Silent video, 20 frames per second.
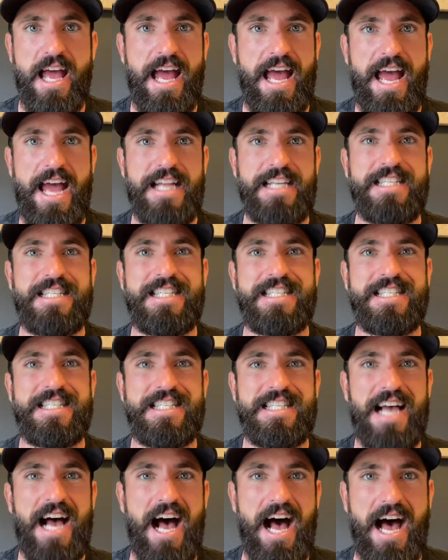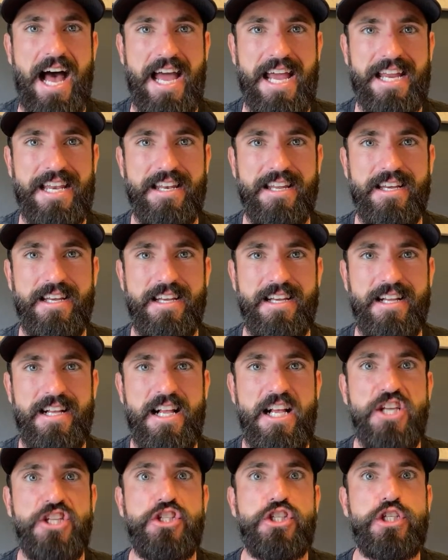and design
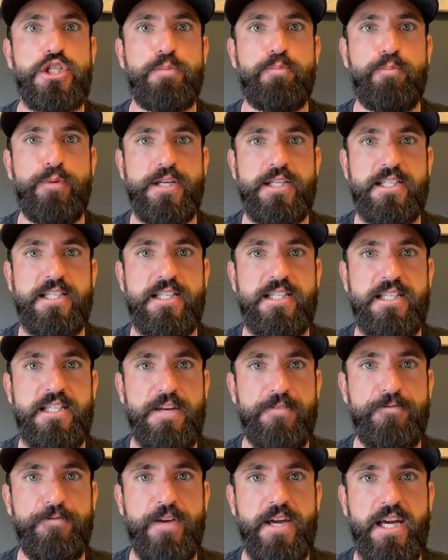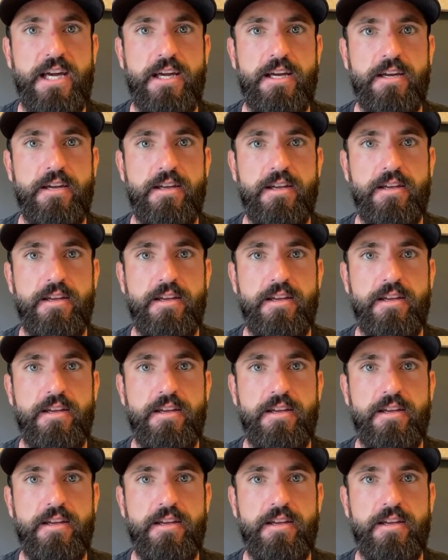specific